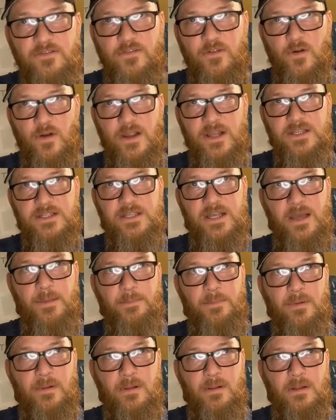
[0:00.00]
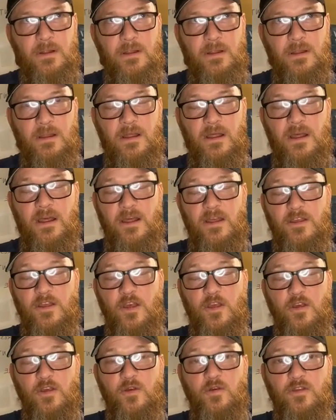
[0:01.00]
For example,
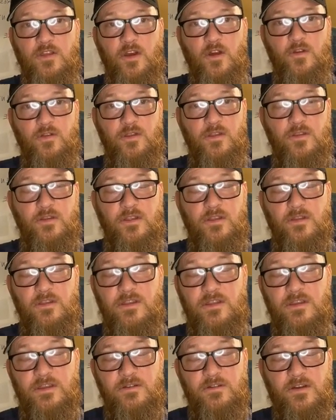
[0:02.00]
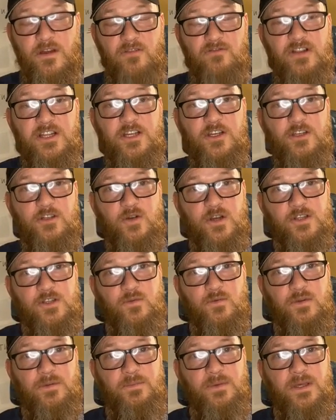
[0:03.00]
a really good
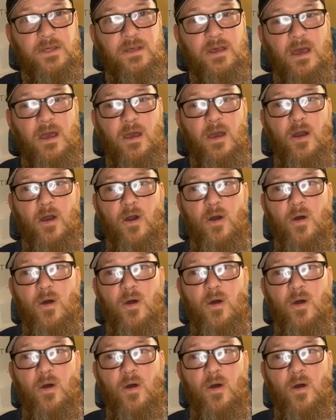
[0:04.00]
question would be,